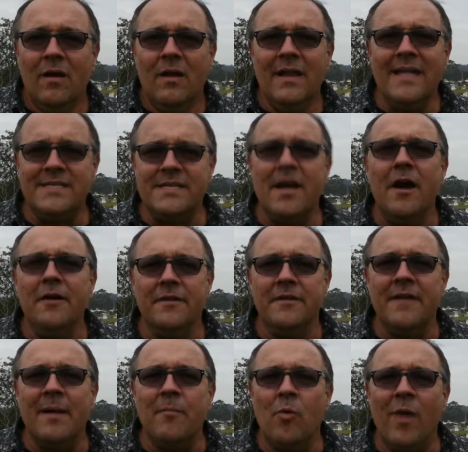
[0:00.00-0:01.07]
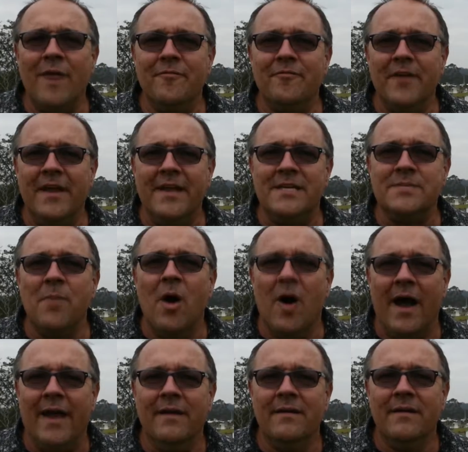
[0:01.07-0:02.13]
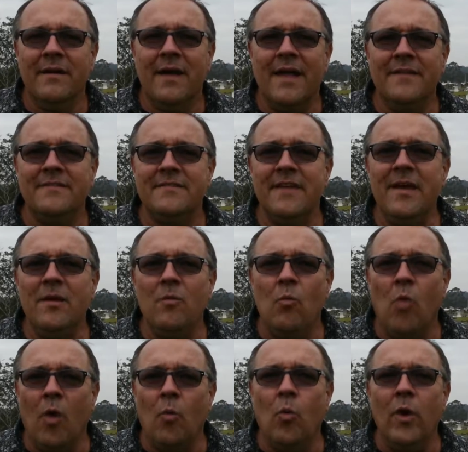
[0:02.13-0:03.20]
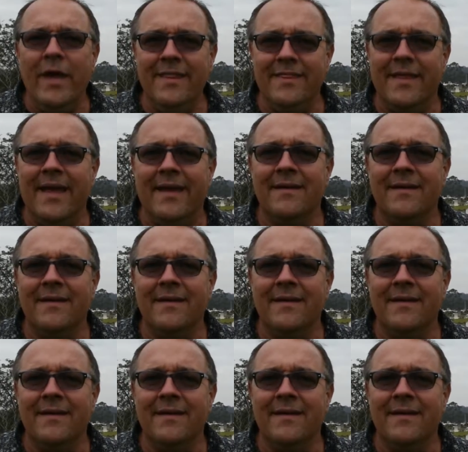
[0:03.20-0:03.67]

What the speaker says: Let's go to the number 1 Phoenix mine and see what we think.